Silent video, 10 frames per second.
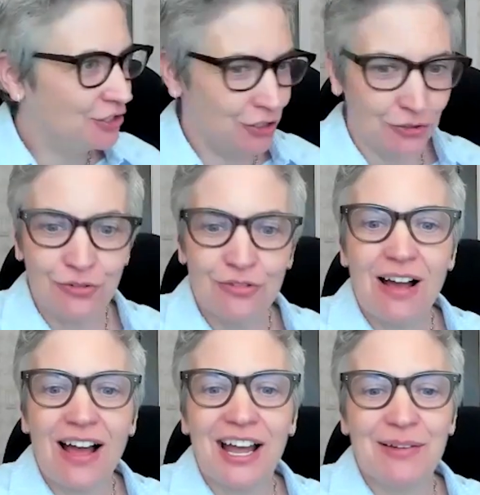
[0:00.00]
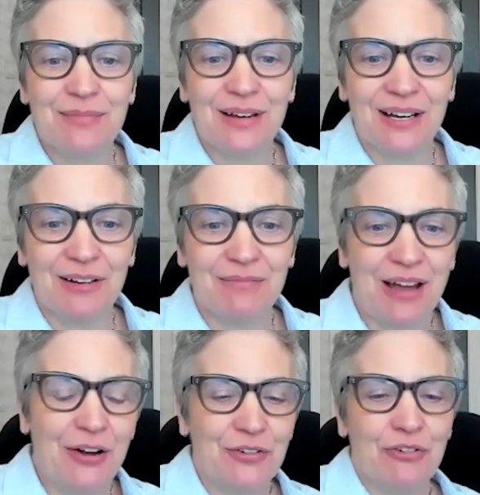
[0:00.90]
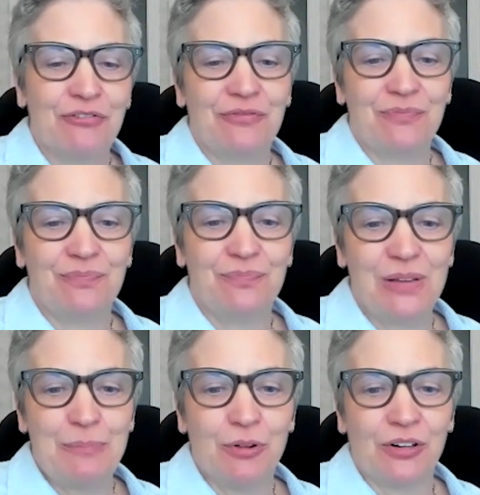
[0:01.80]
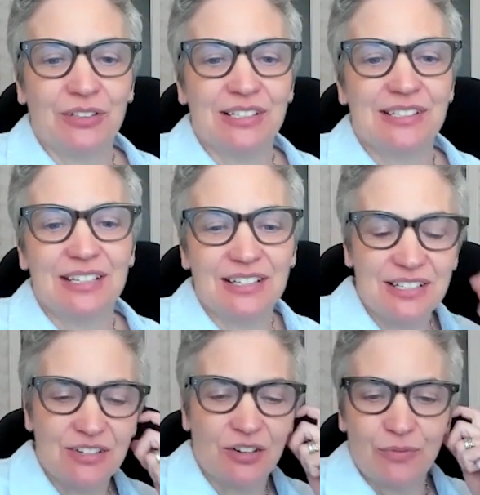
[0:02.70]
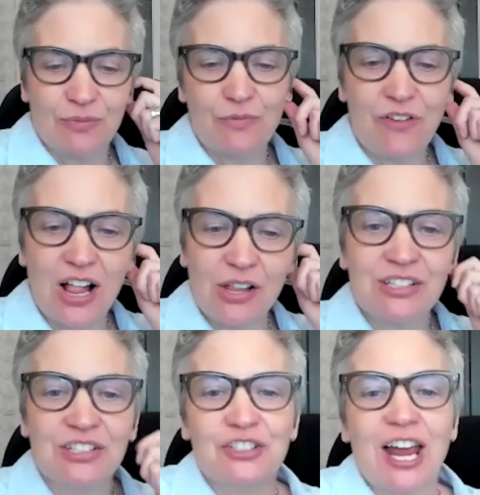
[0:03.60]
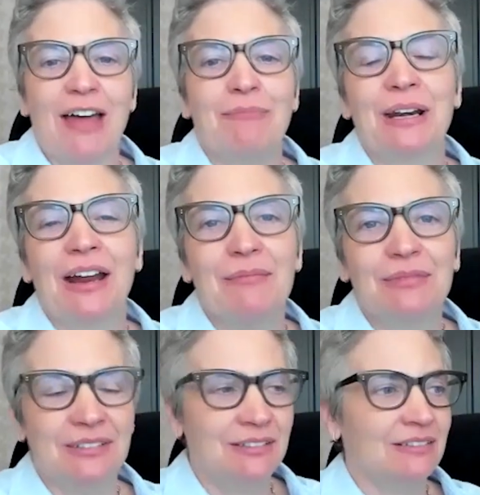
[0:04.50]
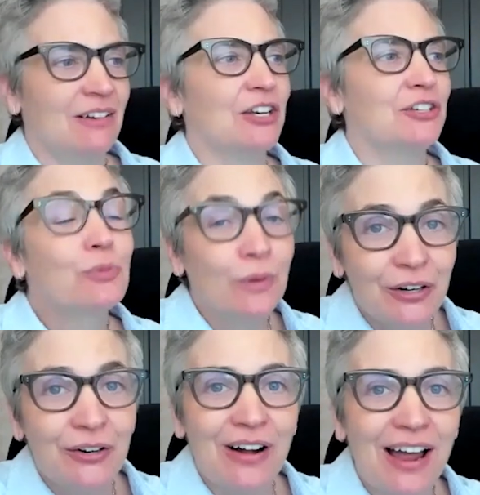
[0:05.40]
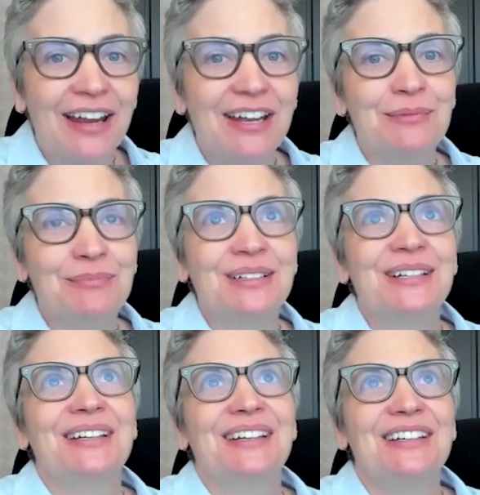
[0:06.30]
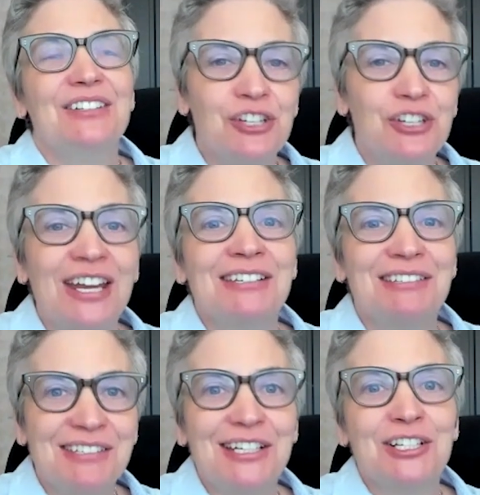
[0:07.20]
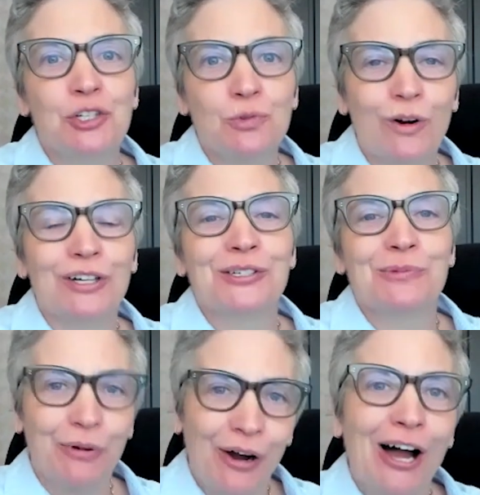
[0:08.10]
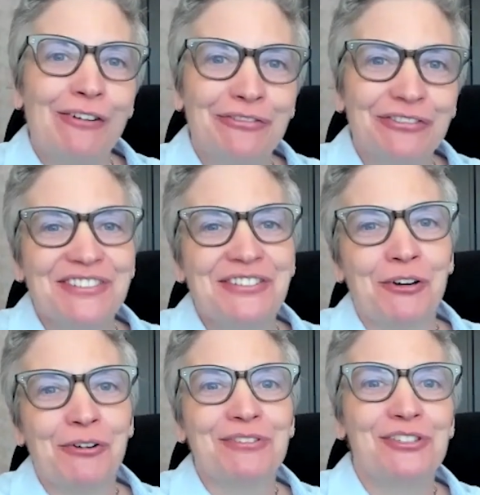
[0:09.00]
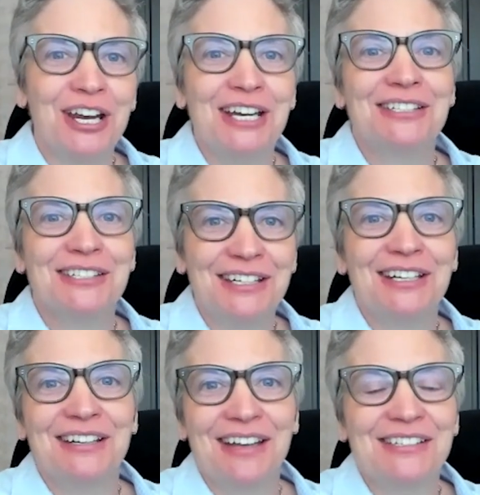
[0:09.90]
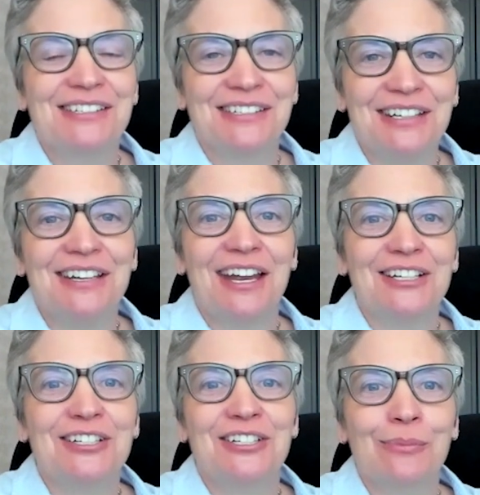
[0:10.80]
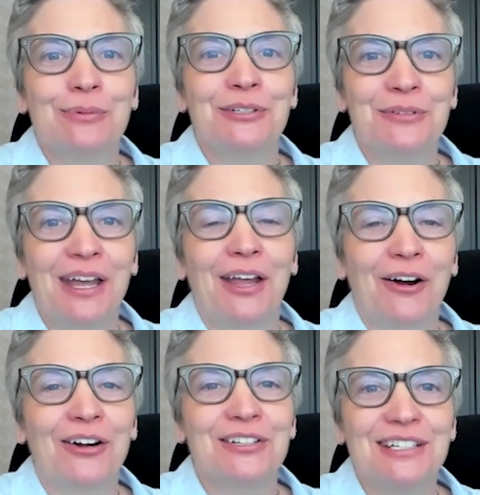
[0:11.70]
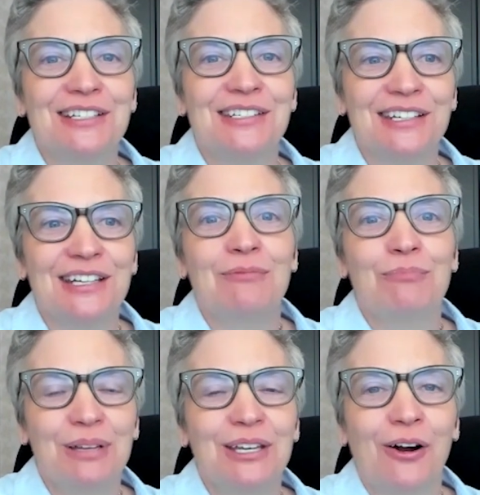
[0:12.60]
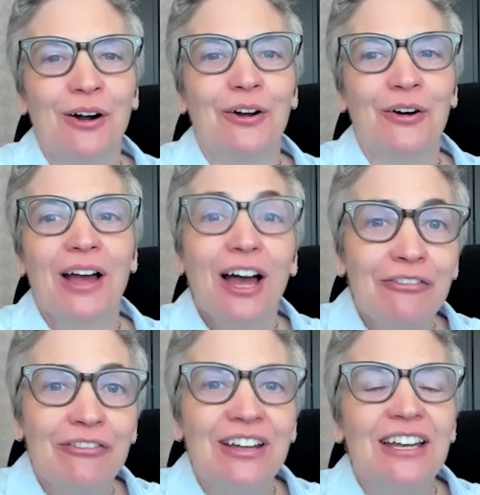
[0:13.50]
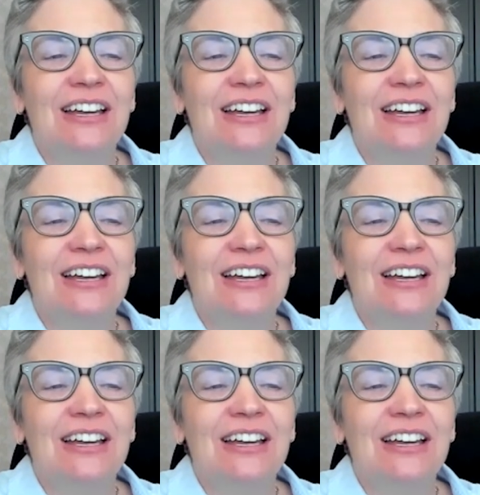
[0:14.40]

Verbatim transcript: do. I'm. Um, I don't know if people are listening to or following this chat, but I'm on Twitter. I am J.C. Schwartz Prof. So J C S C H W A R T Z P R O F.